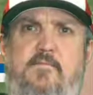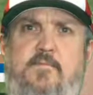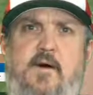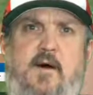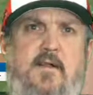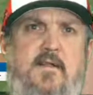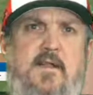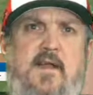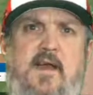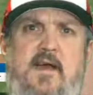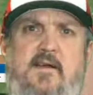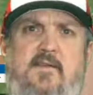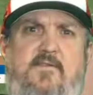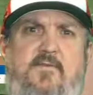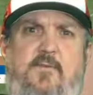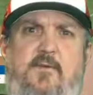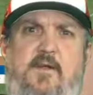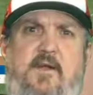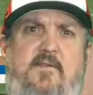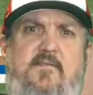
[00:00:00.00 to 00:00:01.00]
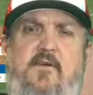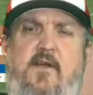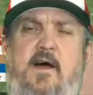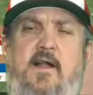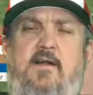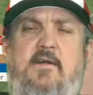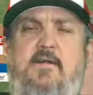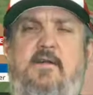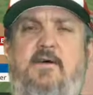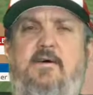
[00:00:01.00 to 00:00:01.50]
podcast, whatever, I
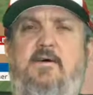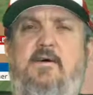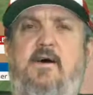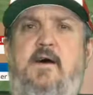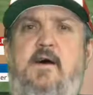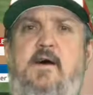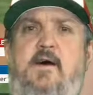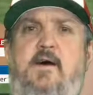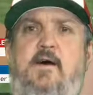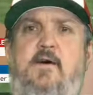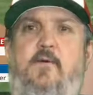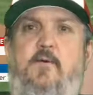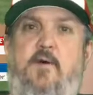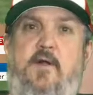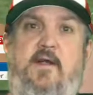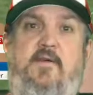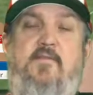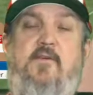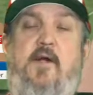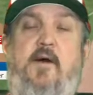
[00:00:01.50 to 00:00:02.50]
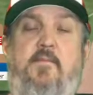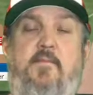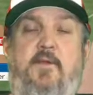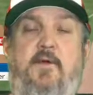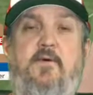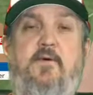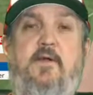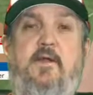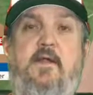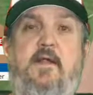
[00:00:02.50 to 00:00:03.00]
don't know. Whatever I'm
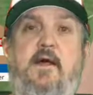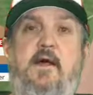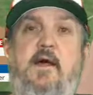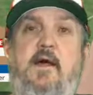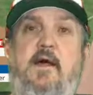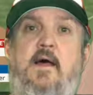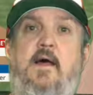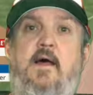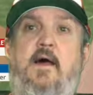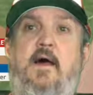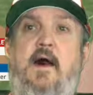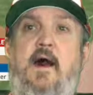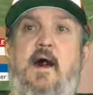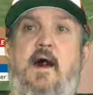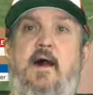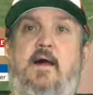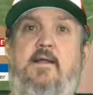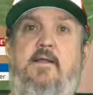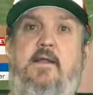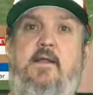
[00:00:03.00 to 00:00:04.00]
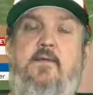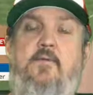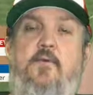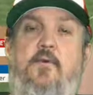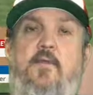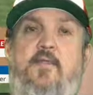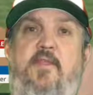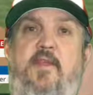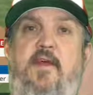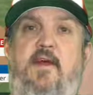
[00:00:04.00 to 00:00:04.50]
doing. I didn't
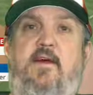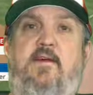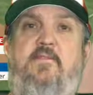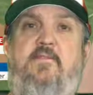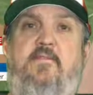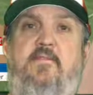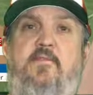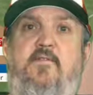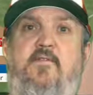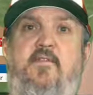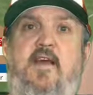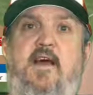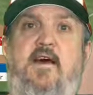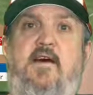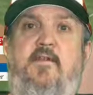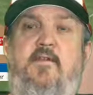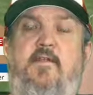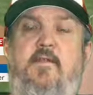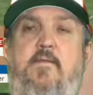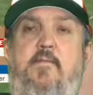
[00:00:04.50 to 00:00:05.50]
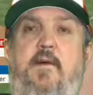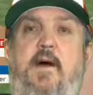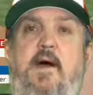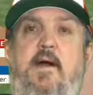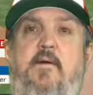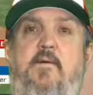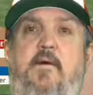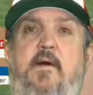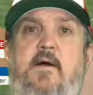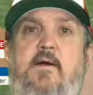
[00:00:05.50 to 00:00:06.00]
want the extra sound in the
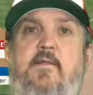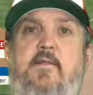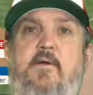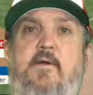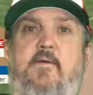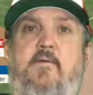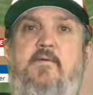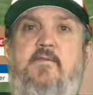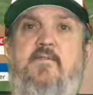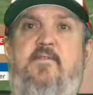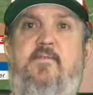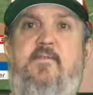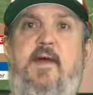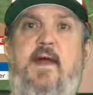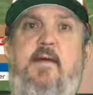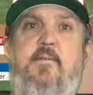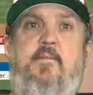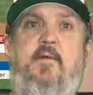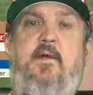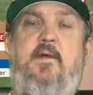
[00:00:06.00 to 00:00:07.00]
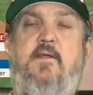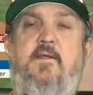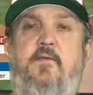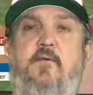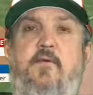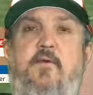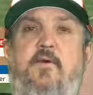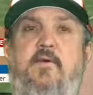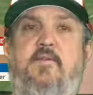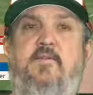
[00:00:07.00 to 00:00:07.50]
background. There was some ambient
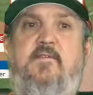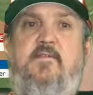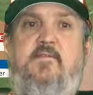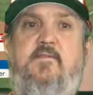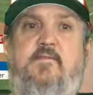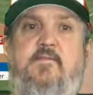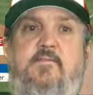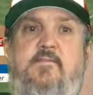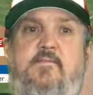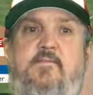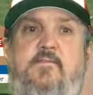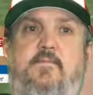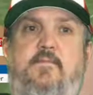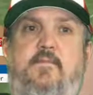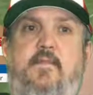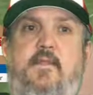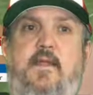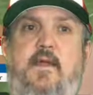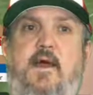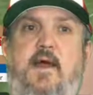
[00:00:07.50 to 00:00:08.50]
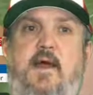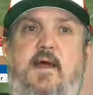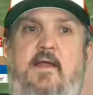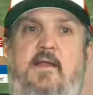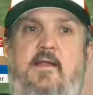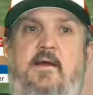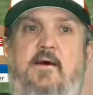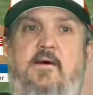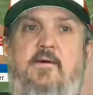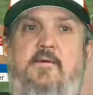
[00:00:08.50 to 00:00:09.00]
noise,
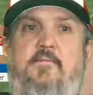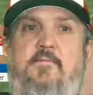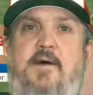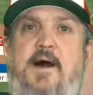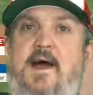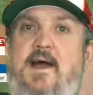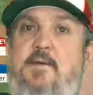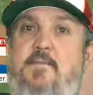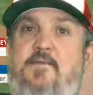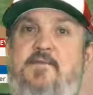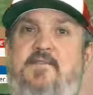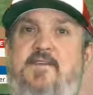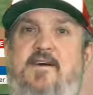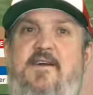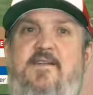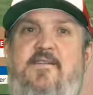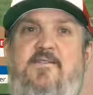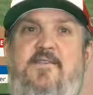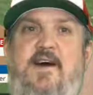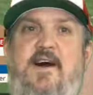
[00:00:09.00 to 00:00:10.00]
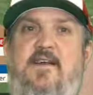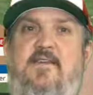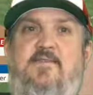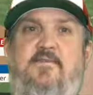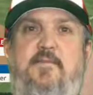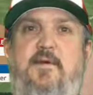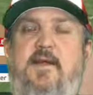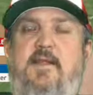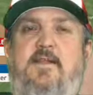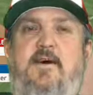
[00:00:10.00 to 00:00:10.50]
and my Amazon device
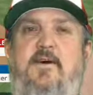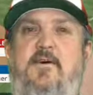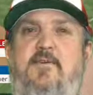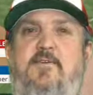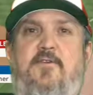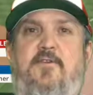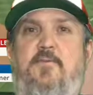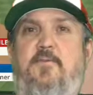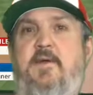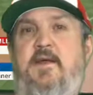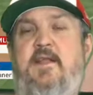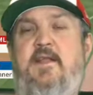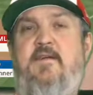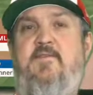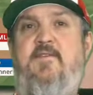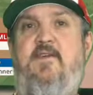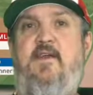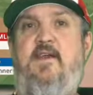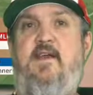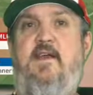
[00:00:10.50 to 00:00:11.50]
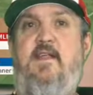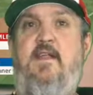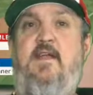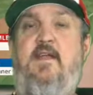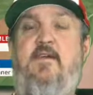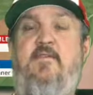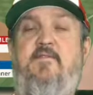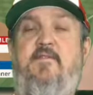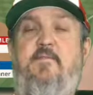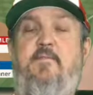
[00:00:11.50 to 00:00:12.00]
may talk to me at any
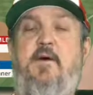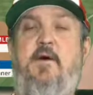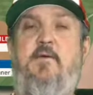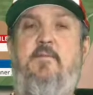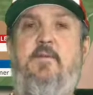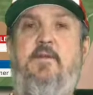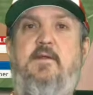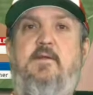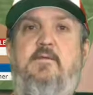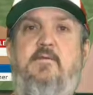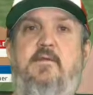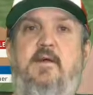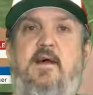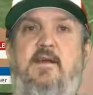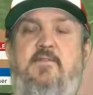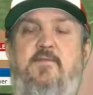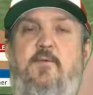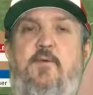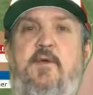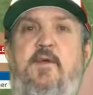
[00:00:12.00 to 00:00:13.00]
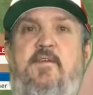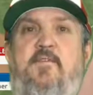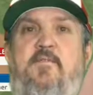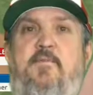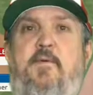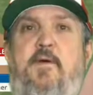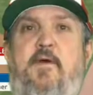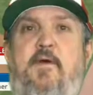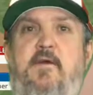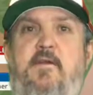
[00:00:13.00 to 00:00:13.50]
given moment, as we
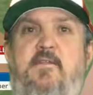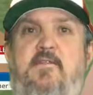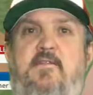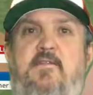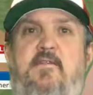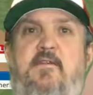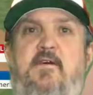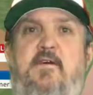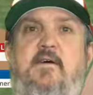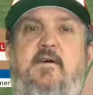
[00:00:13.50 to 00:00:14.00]
experienced